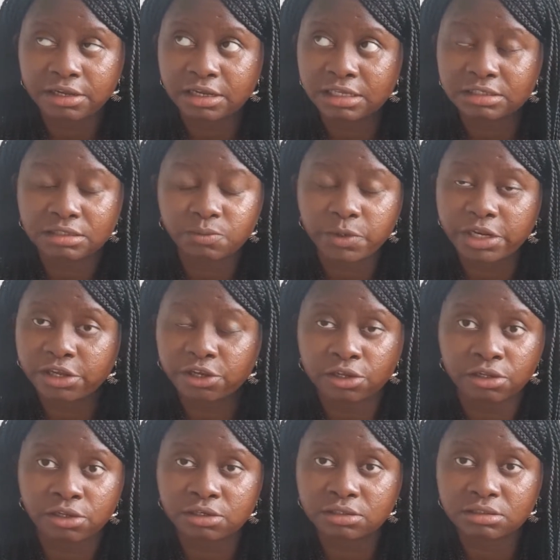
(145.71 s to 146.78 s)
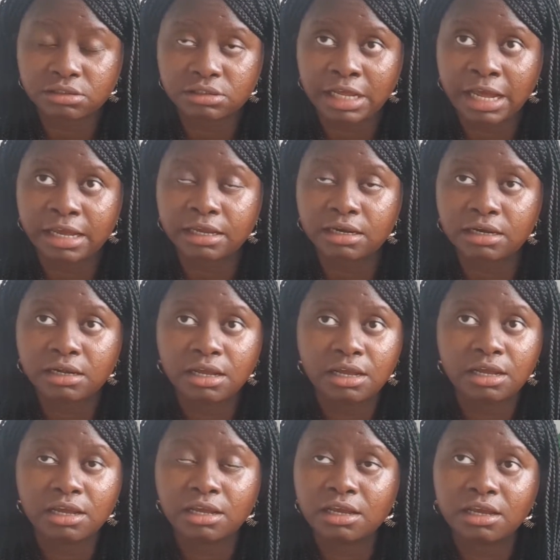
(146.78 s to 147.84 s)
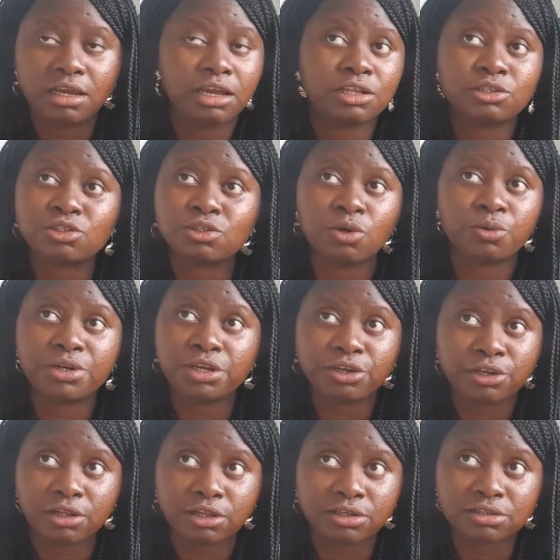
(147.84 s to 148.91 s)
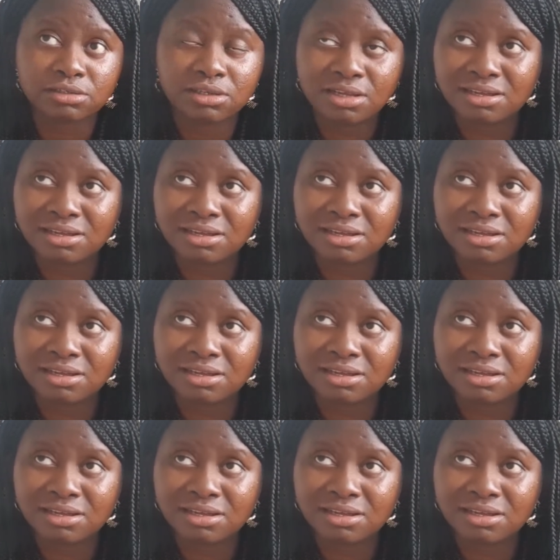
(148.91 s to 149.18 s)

It's ridiculous. Like it's so ridiculous.